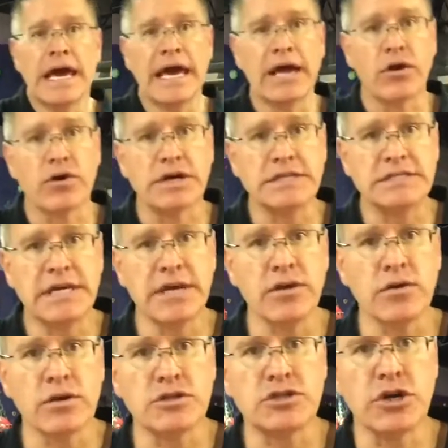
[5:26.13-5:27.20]
It'll
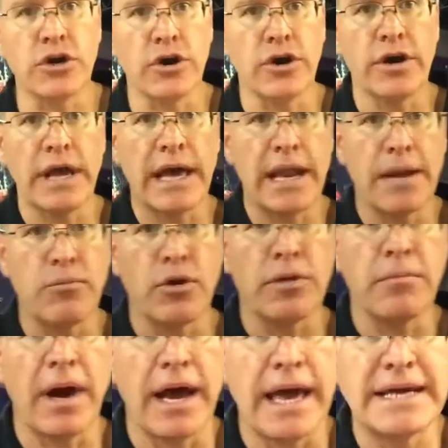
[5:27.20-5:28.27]
continue to turn, and I bring
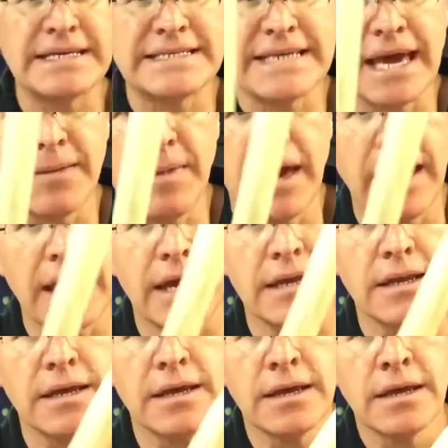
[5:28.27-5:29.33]
my same
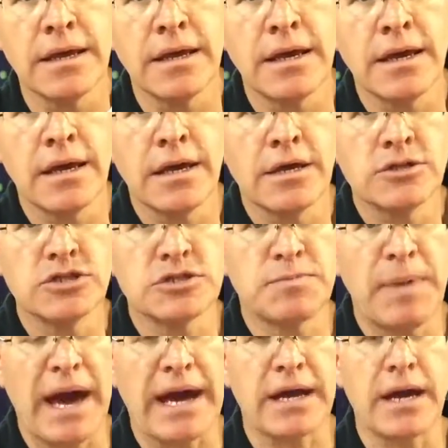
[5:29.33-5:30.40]
hand just
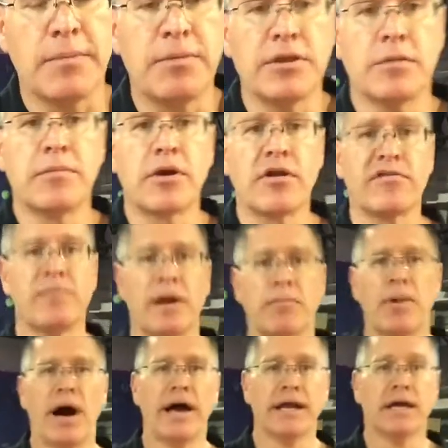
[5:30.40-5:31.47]
back up in the middle of my
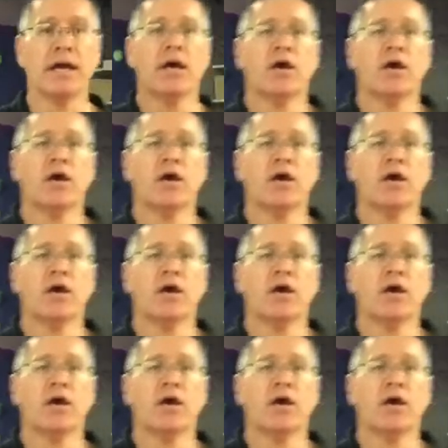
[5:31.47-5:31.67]
body.